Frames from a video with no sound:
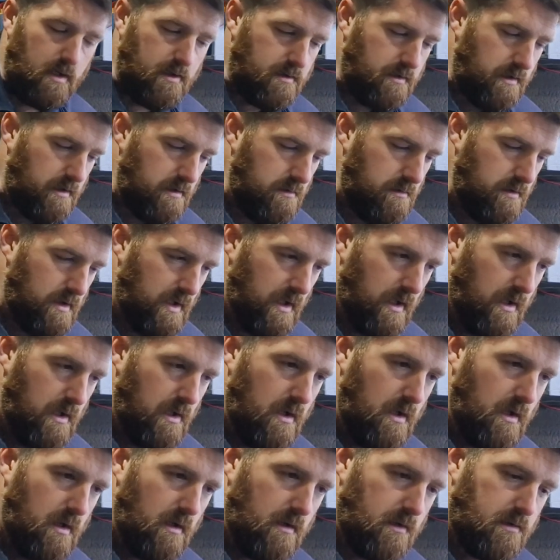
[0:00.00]
So
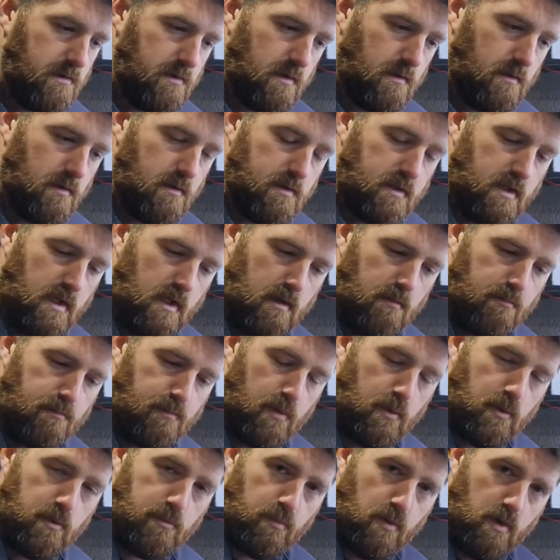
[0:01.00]
as soon as that
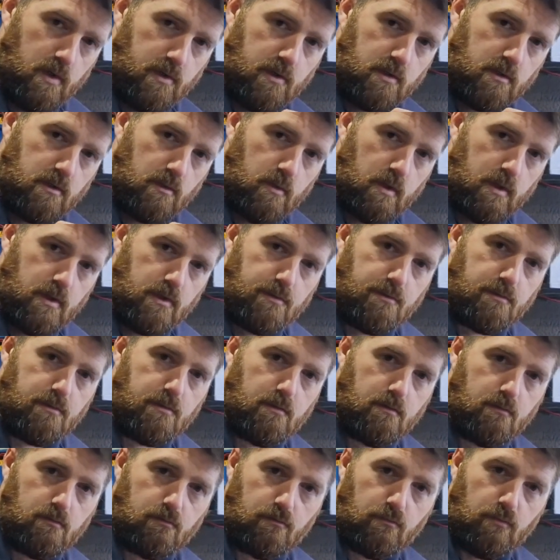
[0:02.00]
boost pressure switch
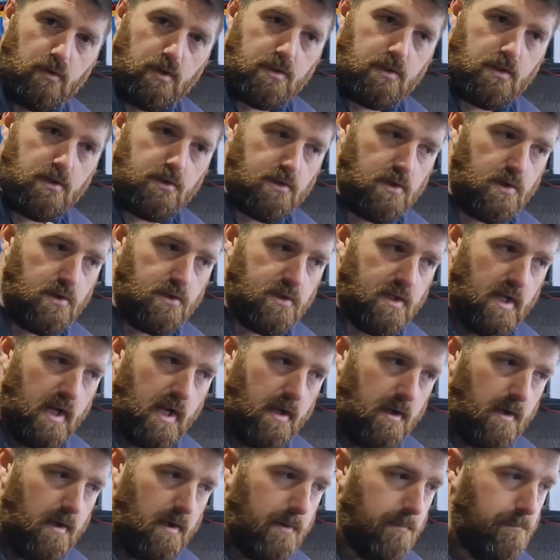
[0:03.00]
reaches your
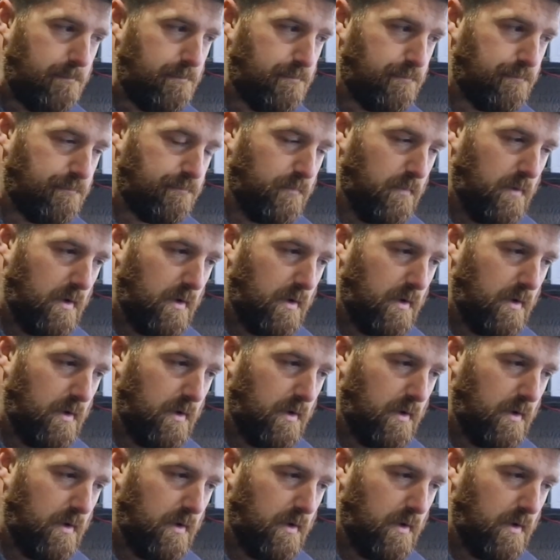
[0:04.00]
set, um,